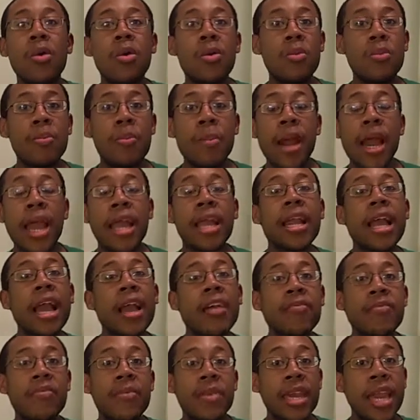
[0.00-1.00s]
who might
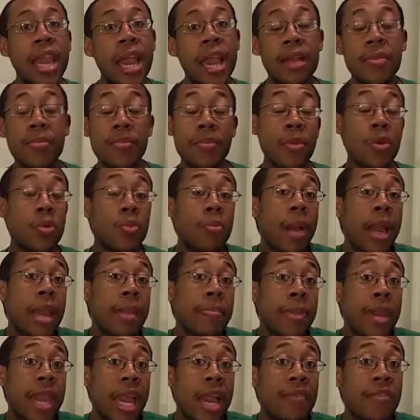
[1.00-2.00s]

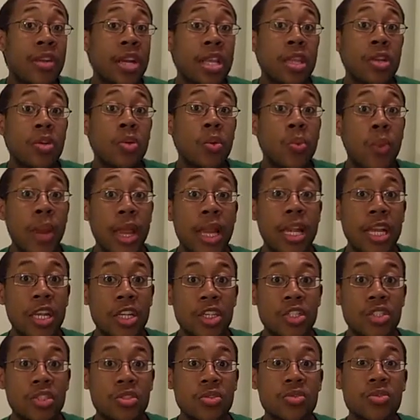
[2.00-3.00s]
be having a little weight
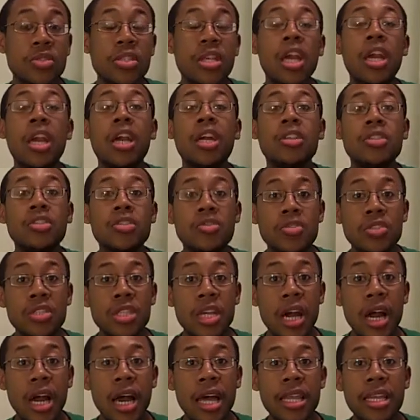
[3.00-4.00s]
issues due to
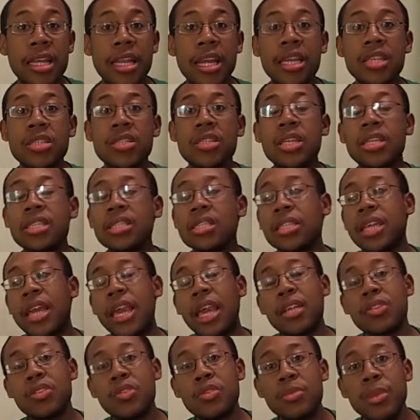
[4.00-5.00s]
the holidays because they
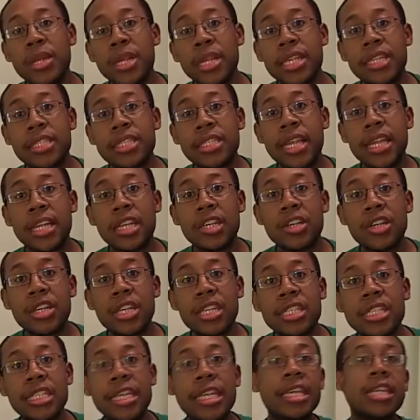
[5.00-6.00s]
had too many Santa
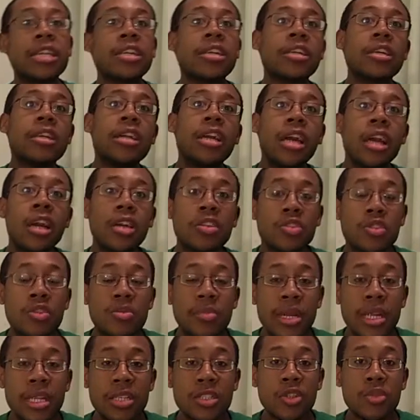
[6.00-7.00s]
cookies here, too
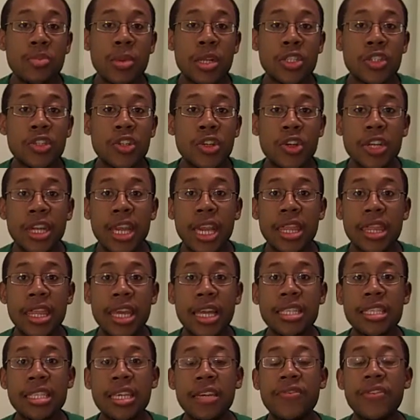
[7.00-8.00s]
much turkey at
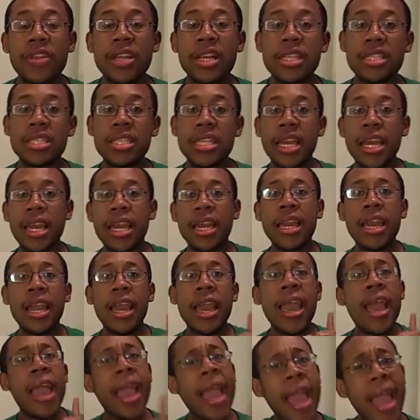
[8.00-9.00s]
Thanksgiving, and say,
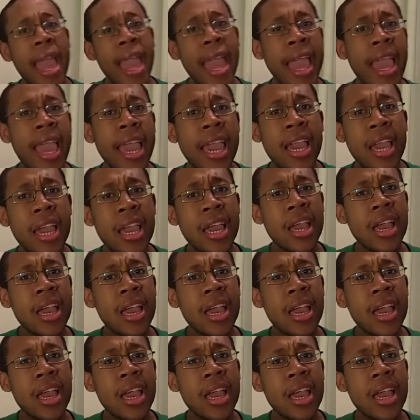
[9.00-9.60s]
hey,